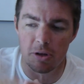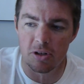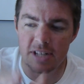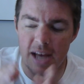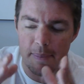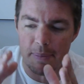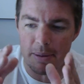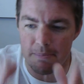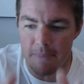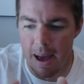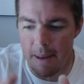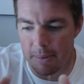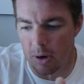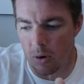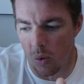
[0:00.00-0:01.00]
you can type in
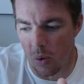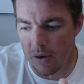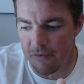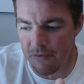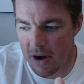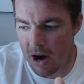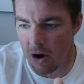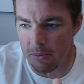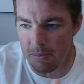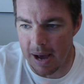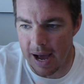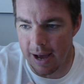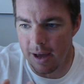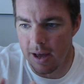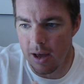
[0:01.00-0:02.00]
Matt McCoy followed by